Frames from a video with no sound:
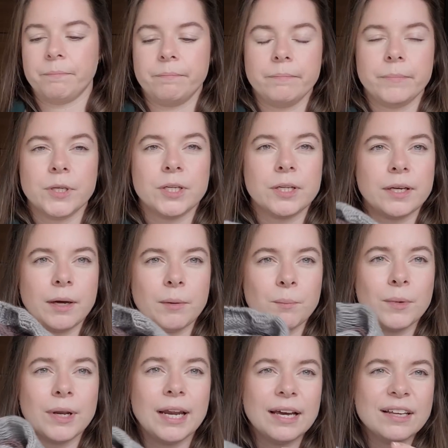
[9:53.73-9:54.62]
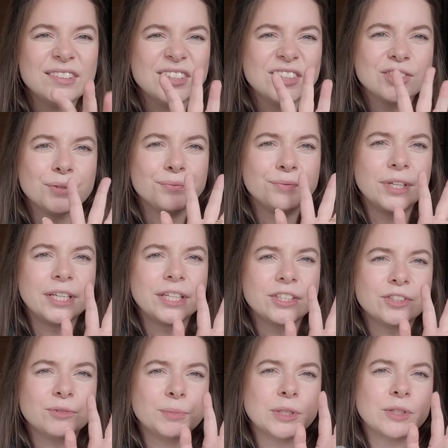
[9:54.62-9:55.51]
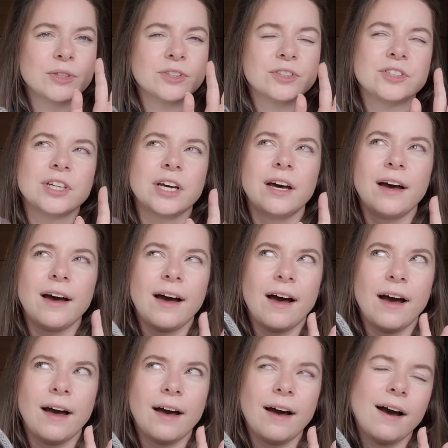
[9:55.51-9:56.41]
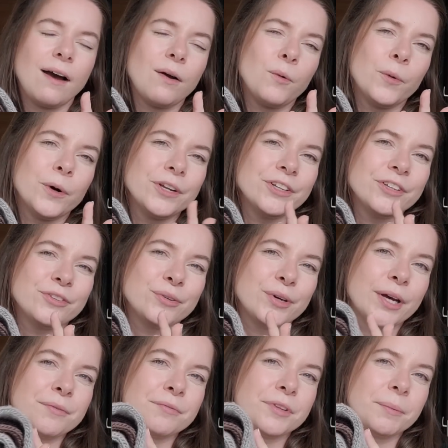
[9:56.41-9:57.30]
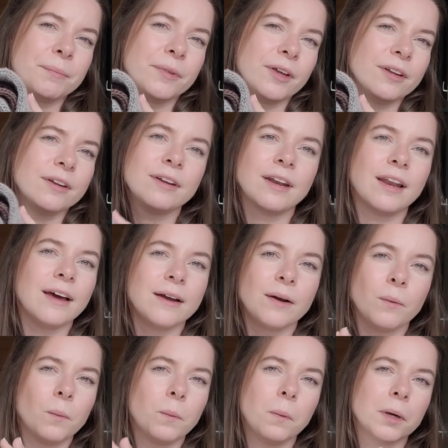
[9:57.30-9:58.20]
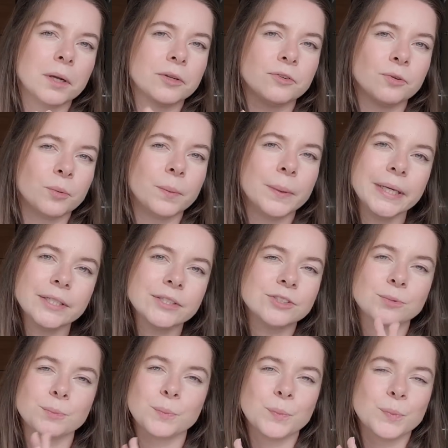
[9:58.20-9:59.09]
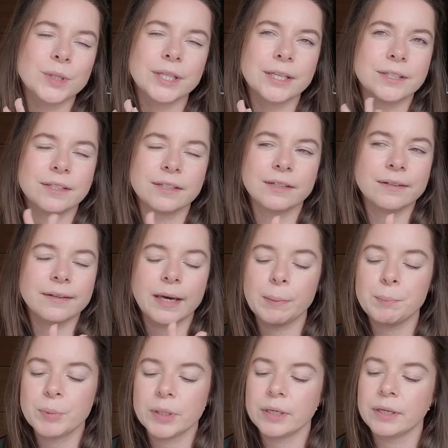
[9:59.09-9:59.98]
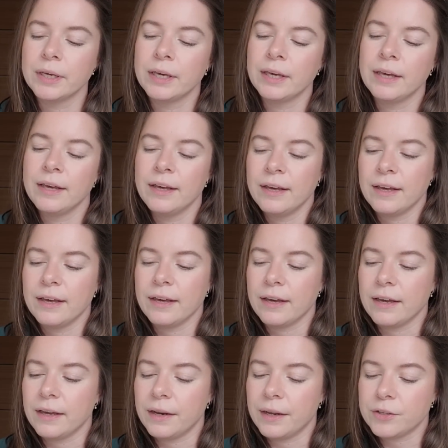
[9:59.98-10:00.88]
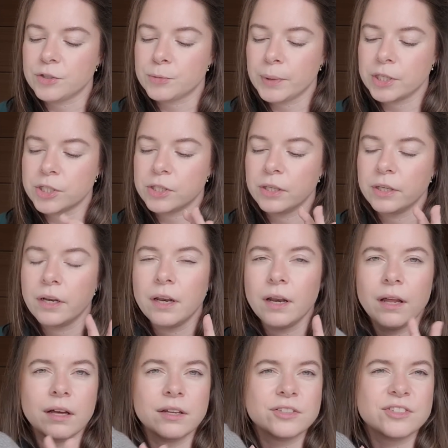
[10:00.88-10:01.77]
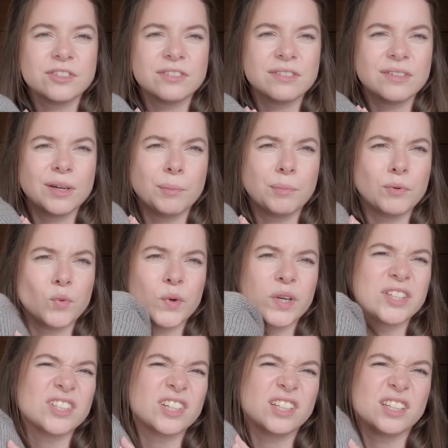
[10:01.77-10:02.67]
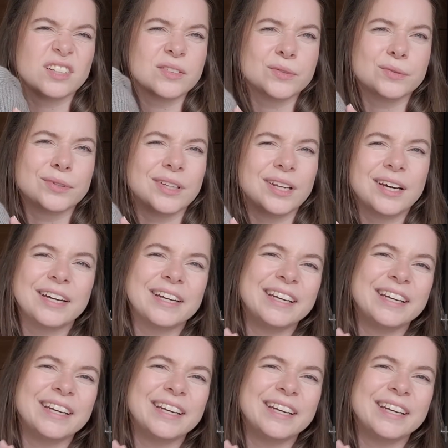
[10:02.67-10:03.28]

But I'm glad these are finished, because I wanted to have them done in like 1 or 2 weeks, but that didn't happen. And especially the last couple of weeks I didn't feel like